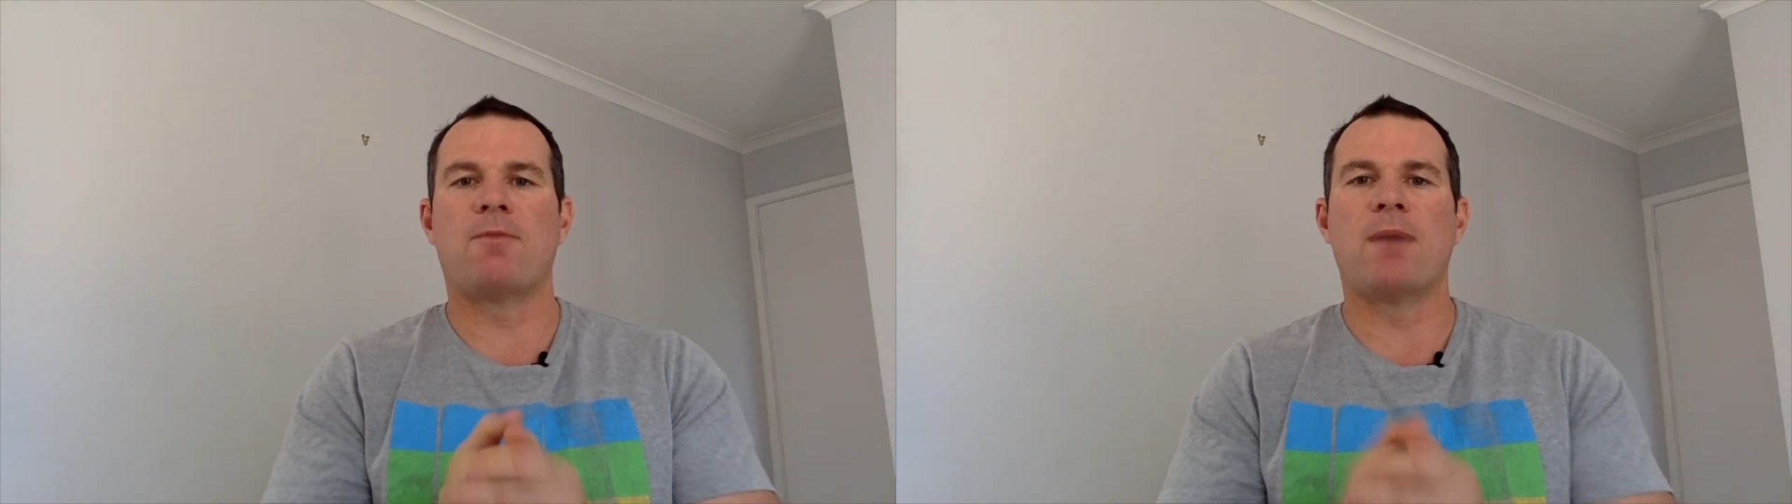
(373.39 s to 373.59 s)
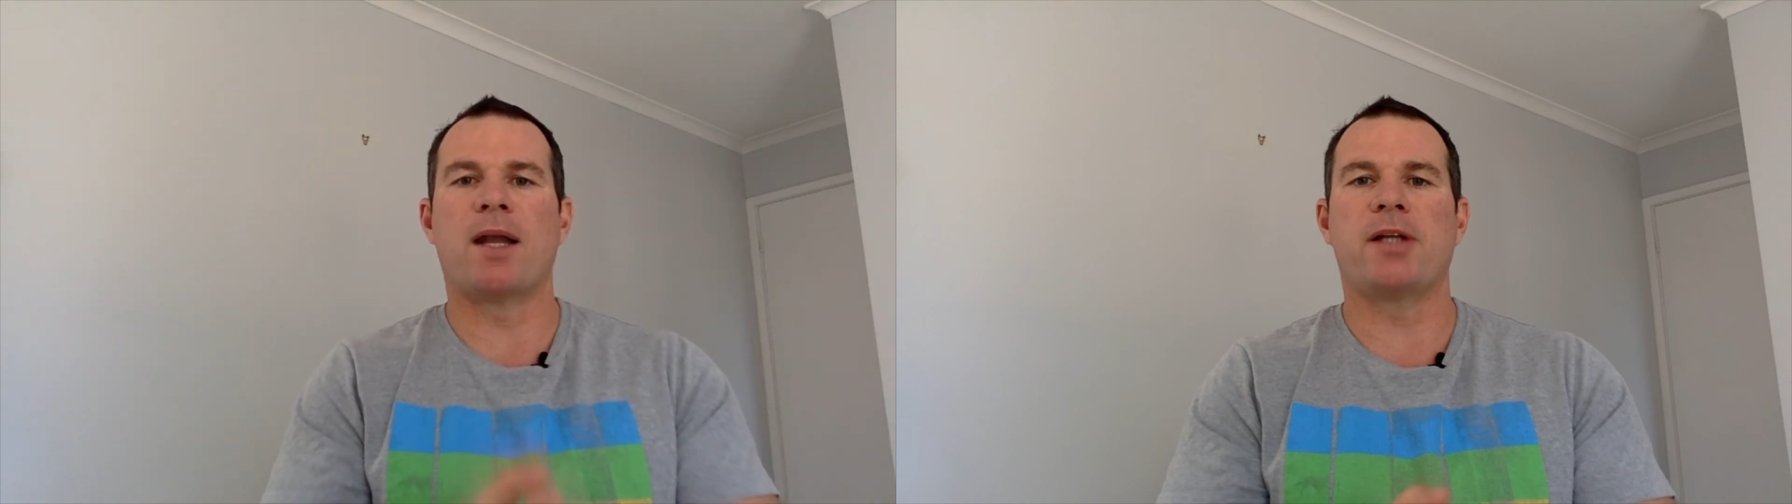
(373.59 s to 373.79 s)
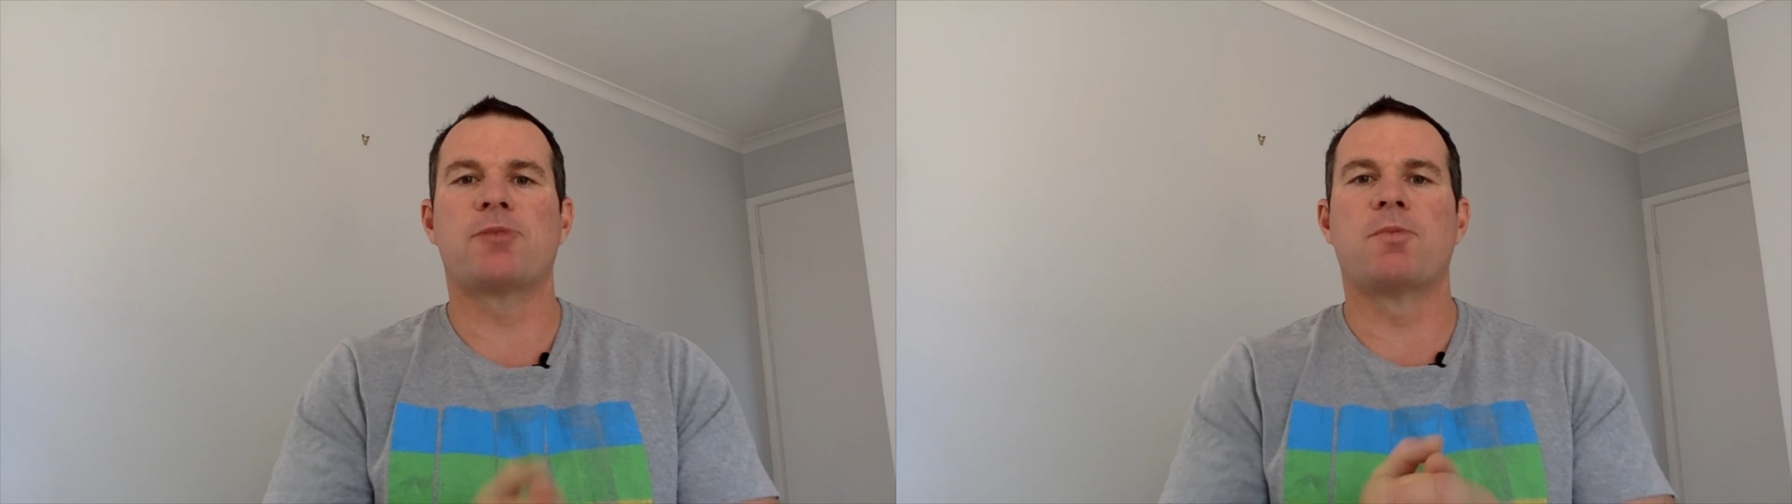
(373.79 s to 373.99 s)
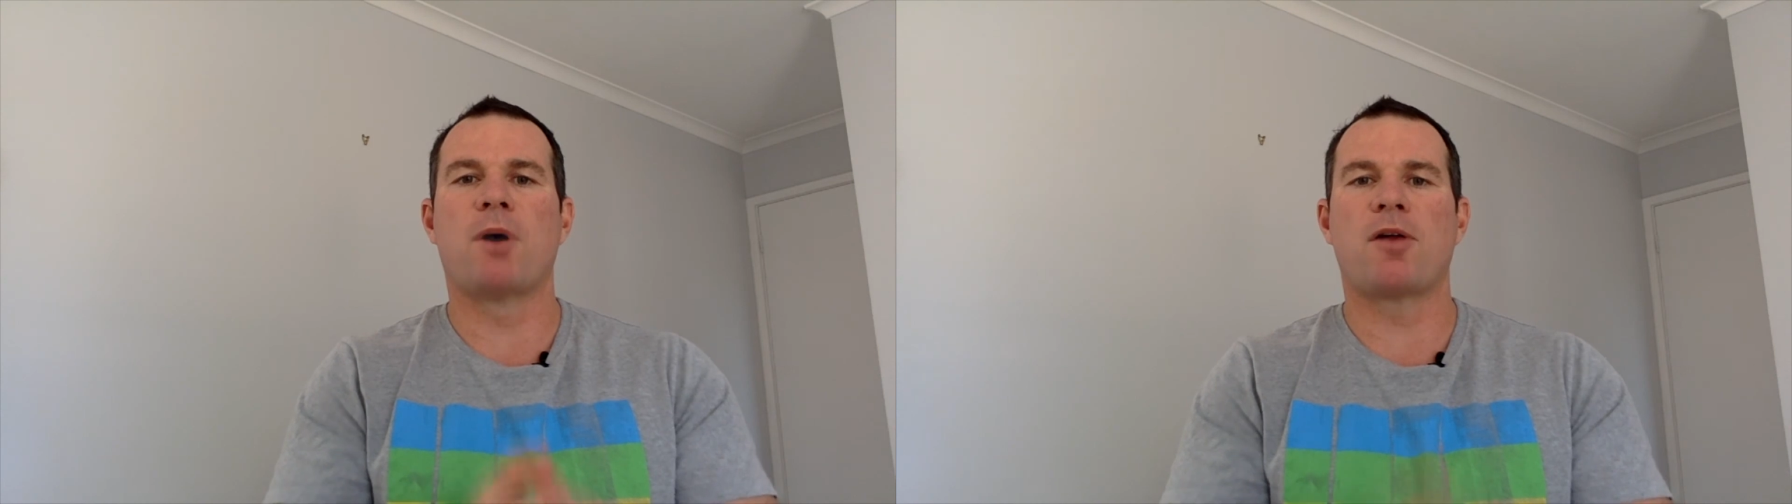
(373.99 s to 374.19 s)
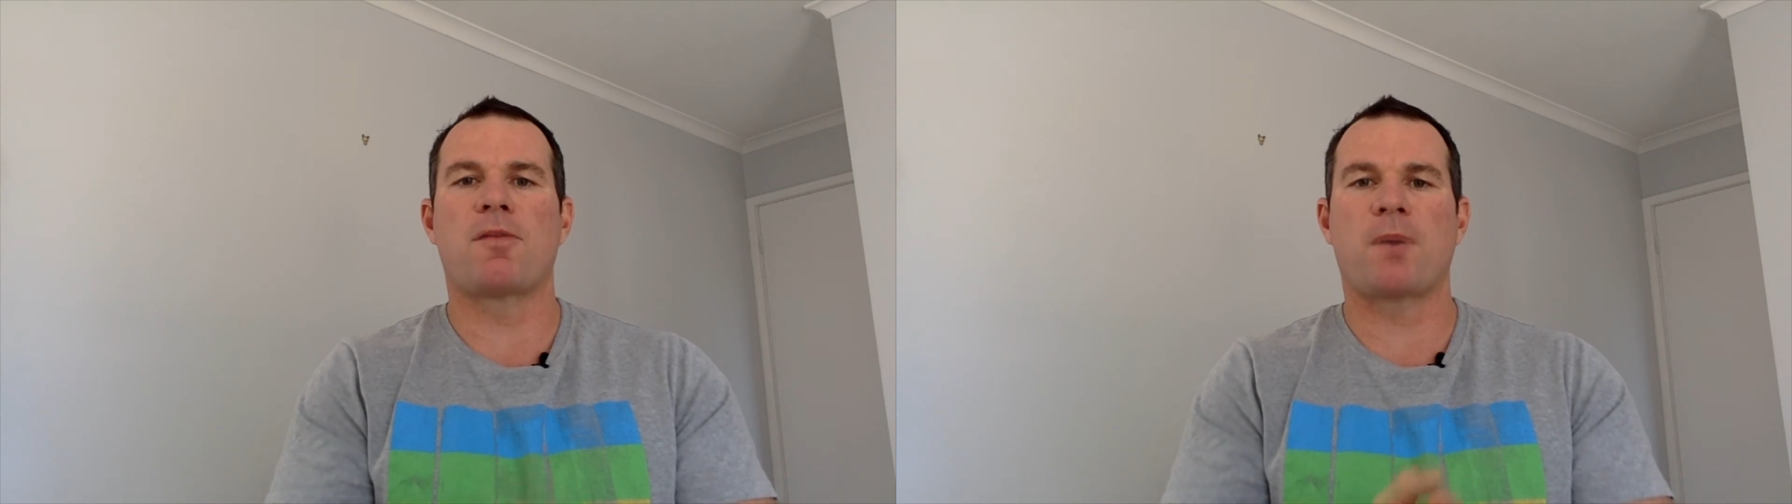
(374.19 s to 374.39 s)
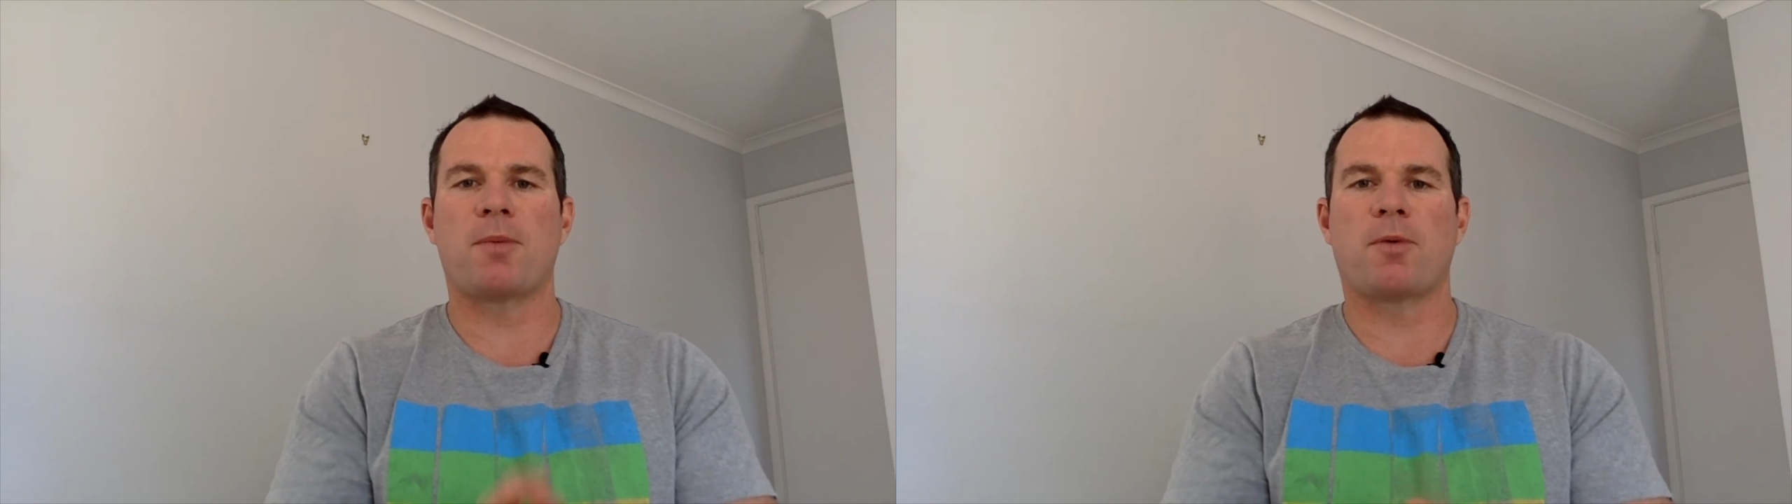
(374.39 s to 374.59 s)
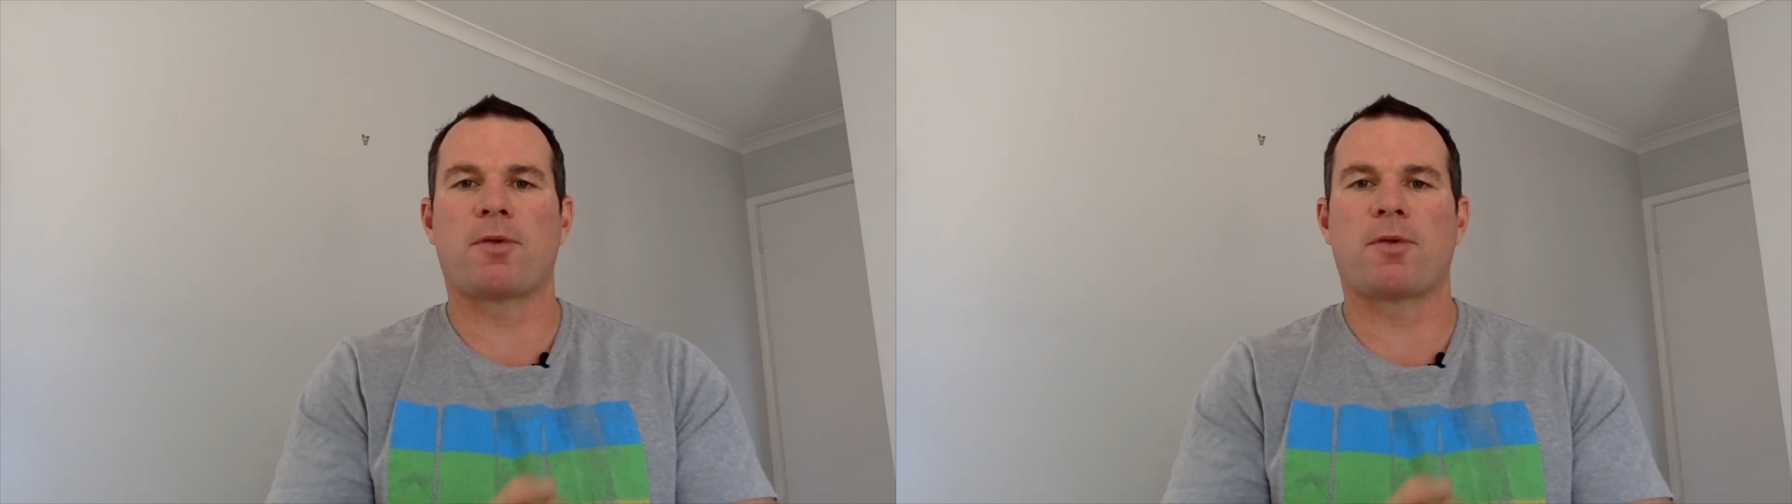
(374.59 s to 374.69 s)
managed most people